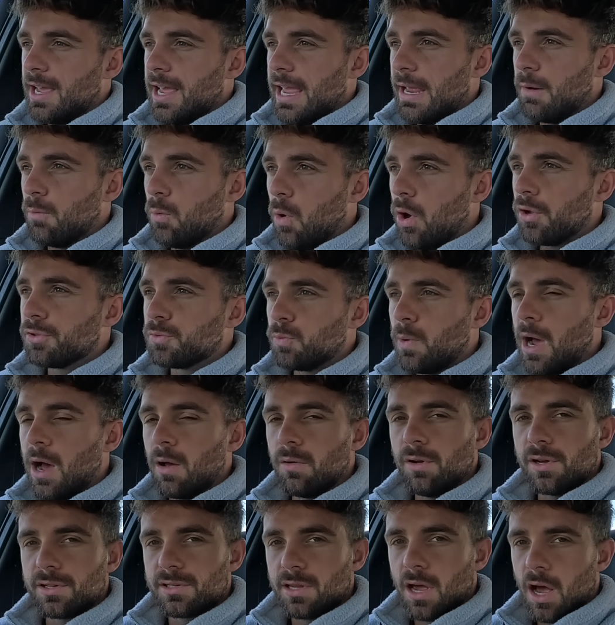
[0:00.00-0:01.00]
It was well
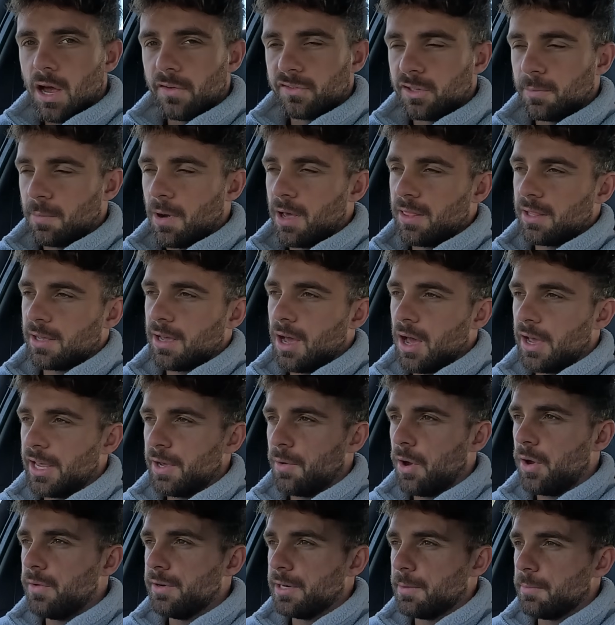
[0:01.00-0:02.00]
looked after by the guy
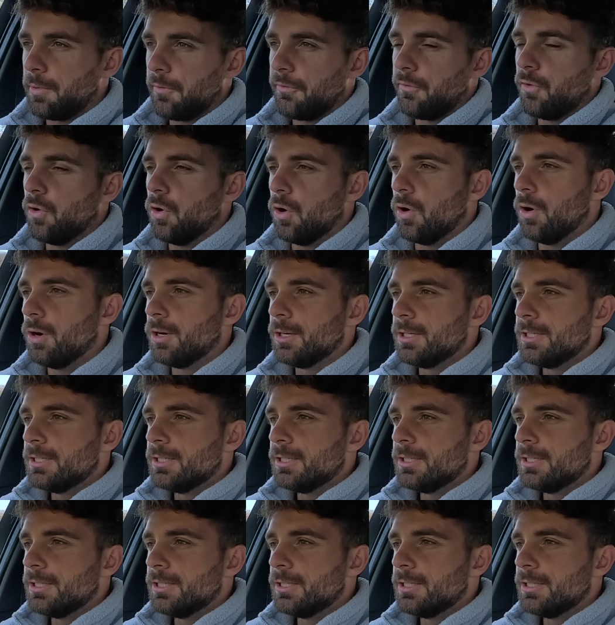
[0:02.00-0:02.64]
who owned it before.